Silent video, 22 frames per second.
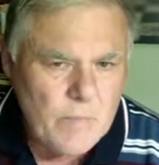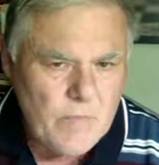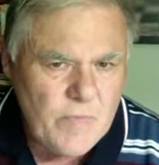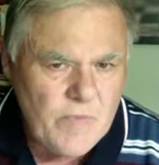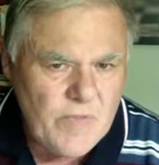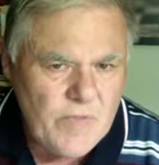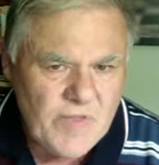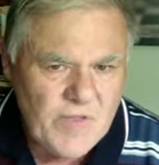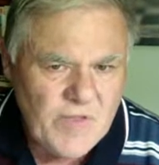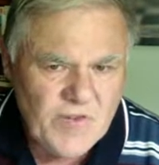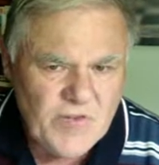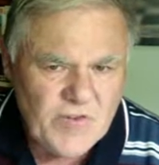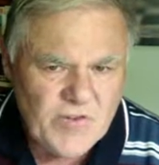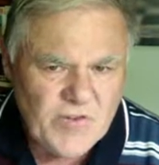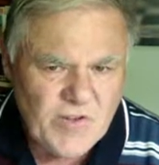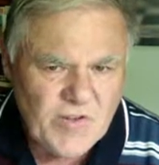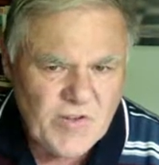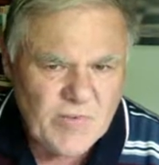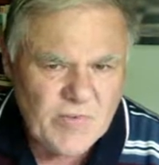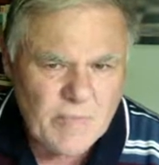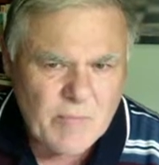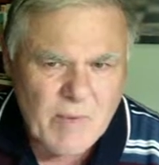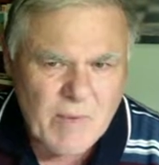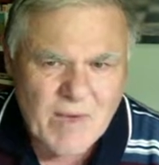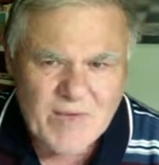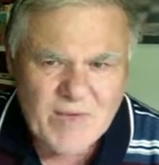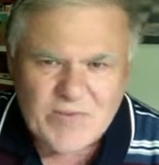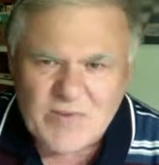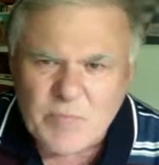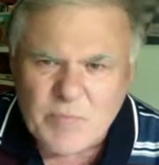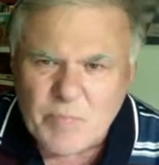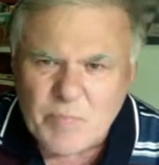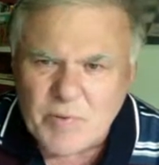this is a
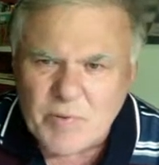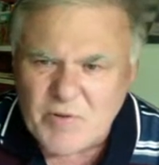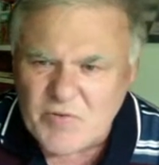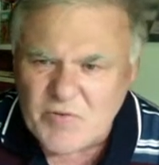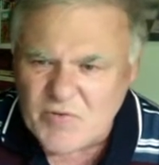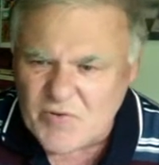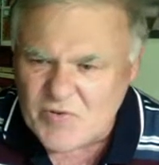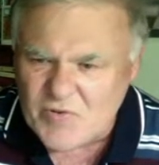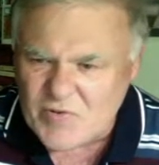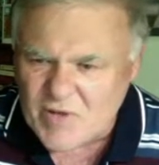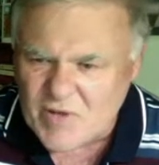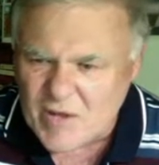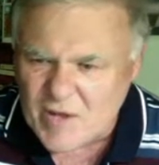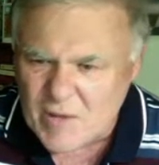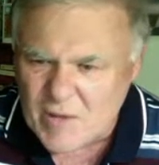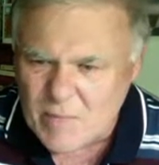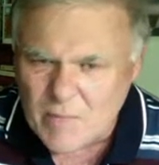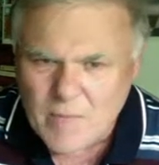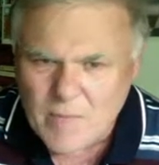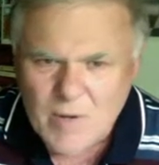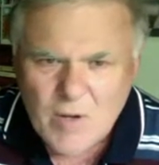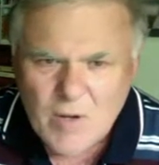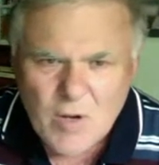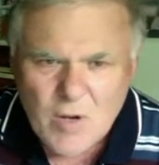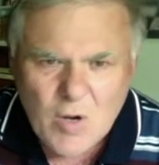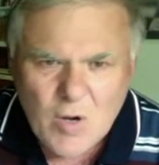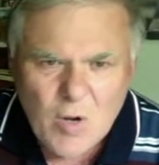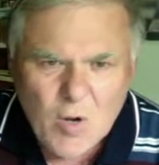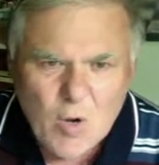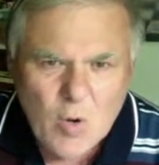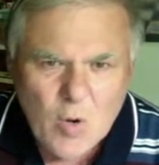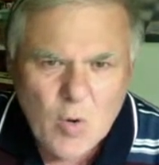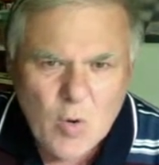masterpiece, this game.
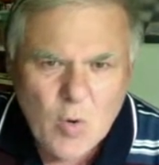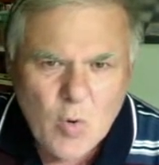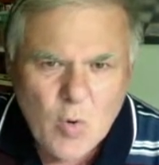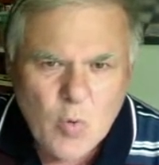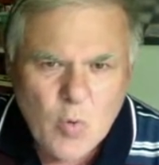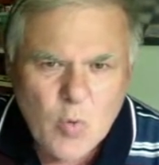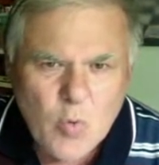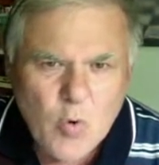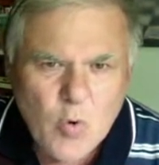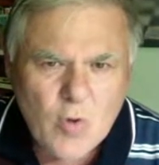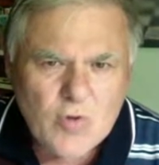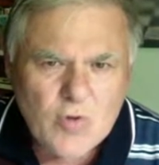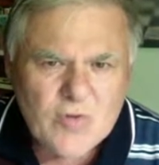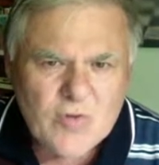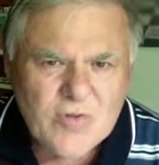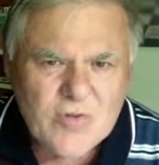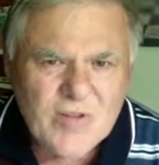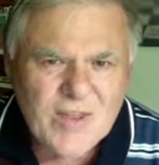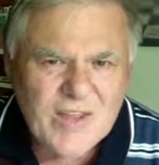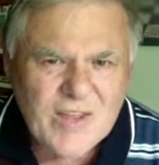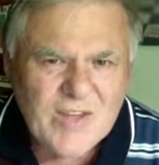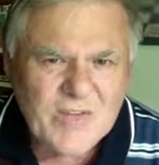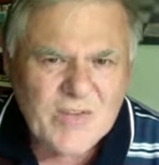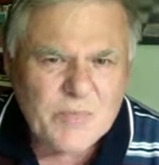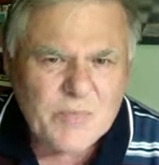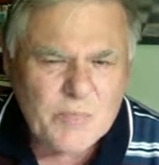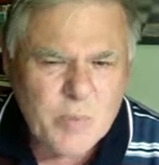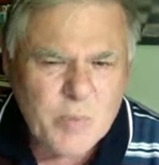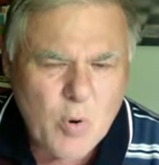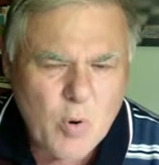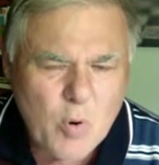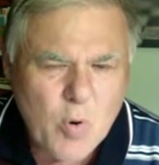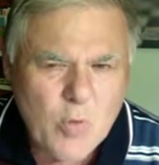Rook takes
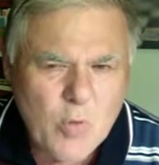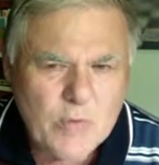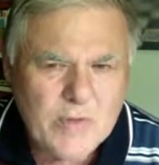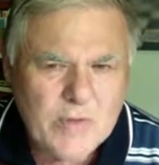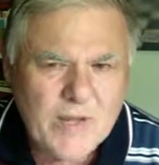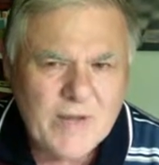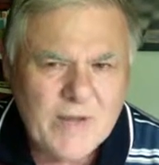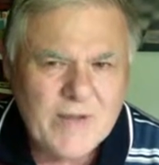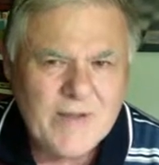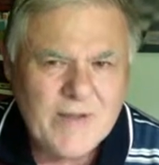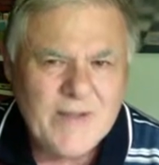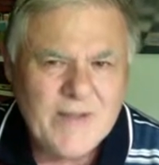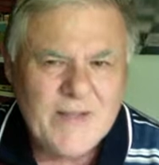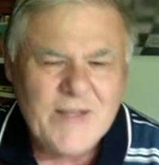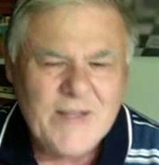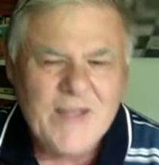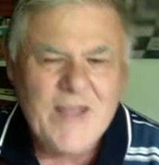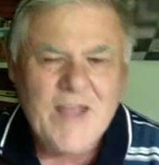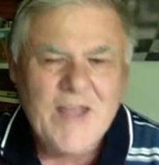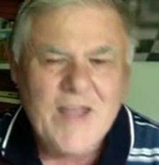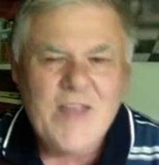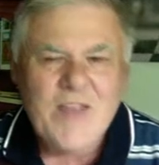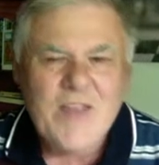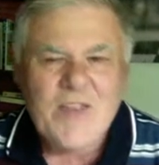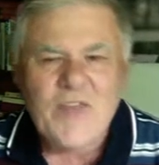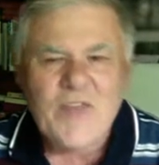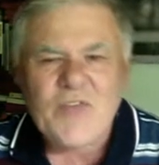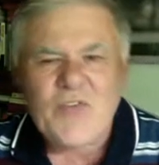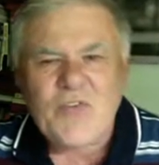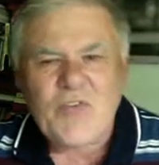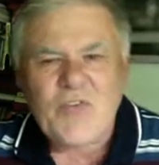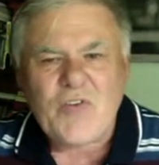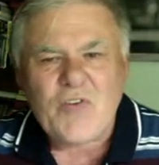pawn. Now, this
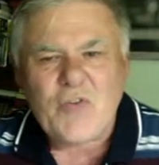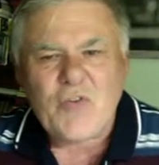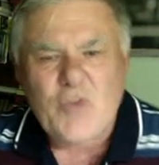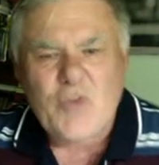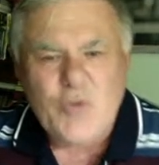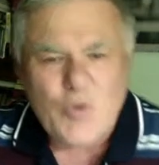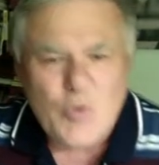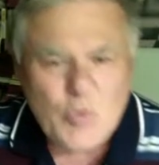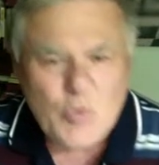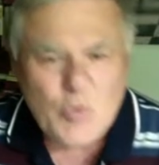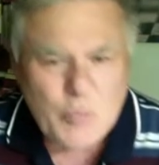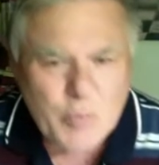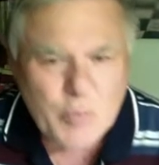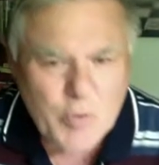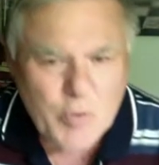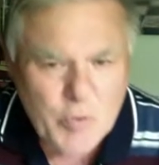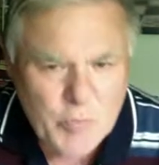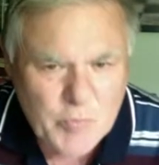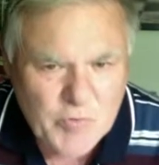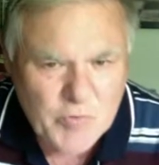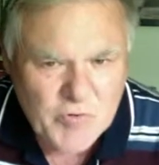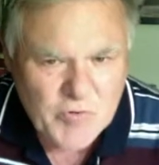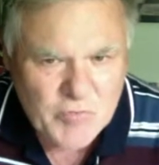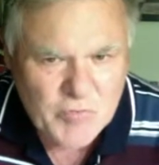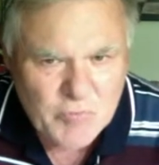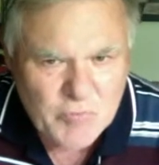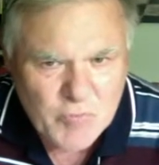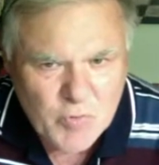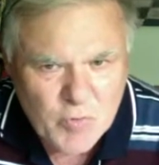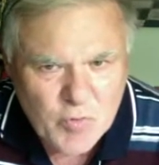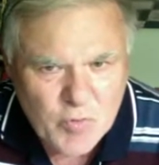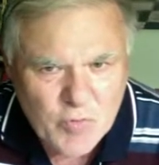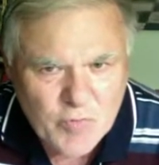is a dual-purpose
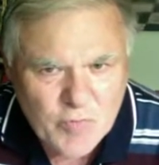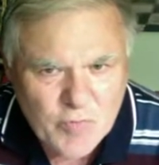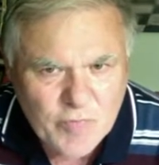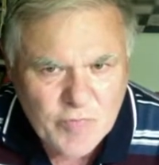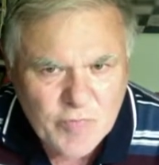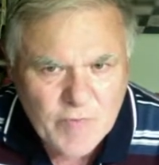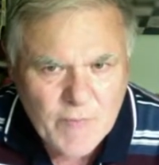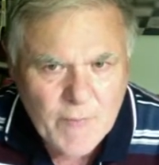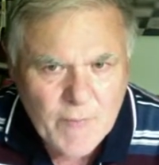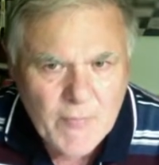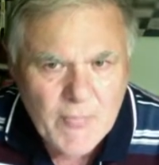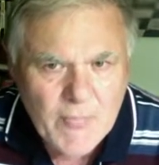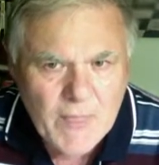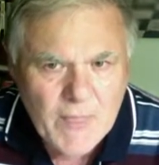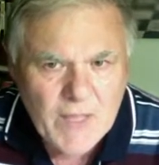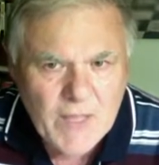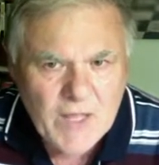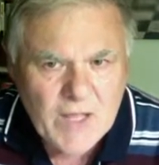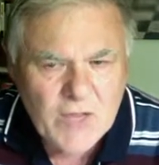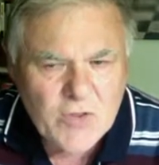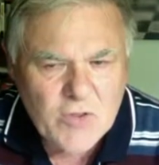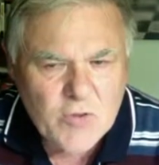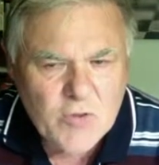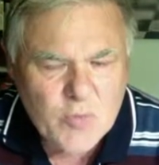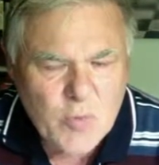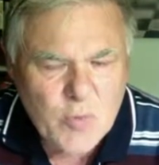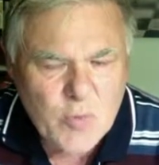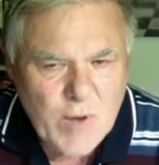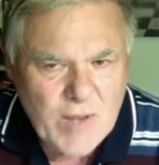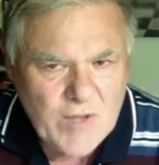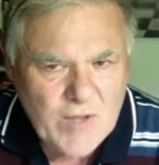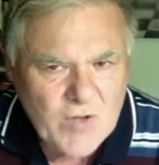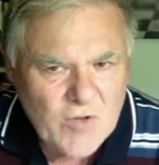move. It
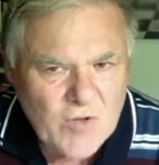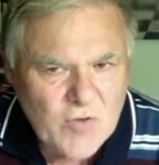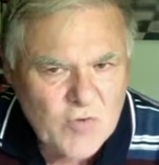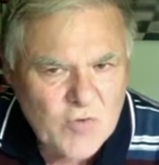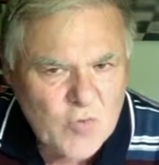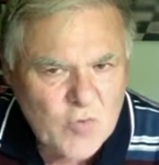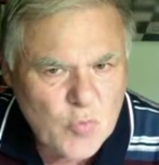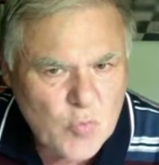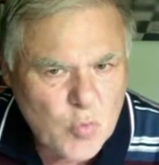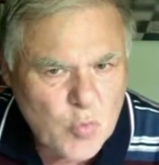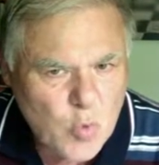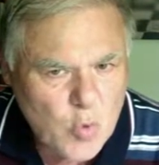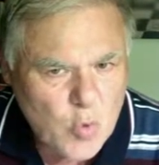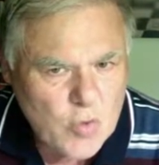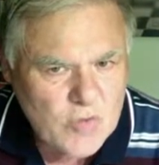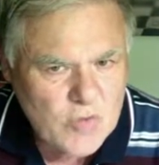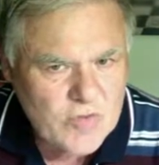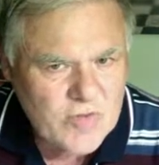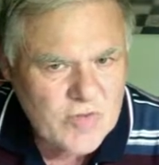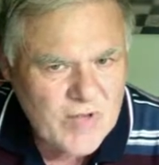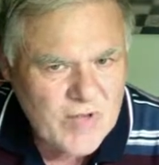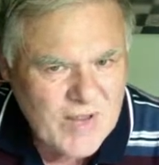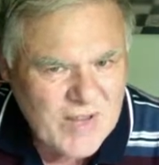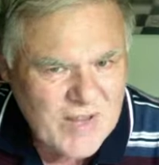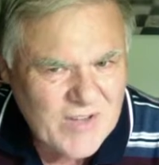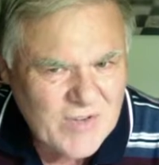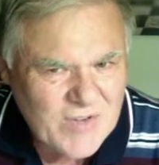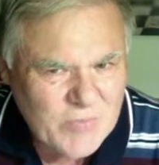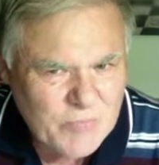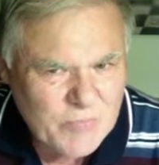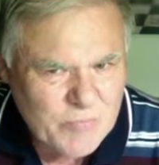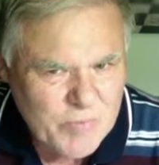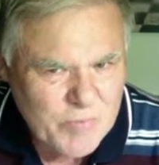threatens rook takes
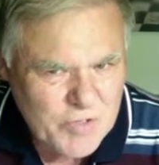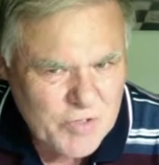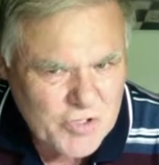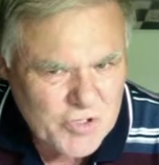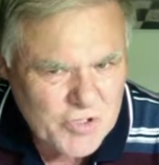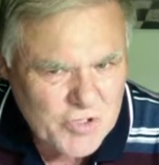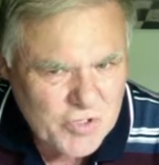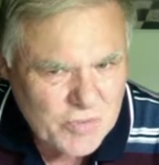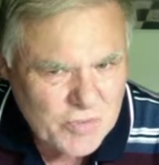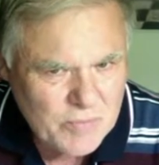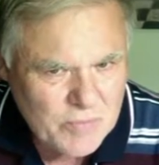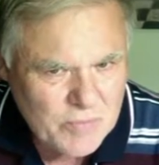bishop,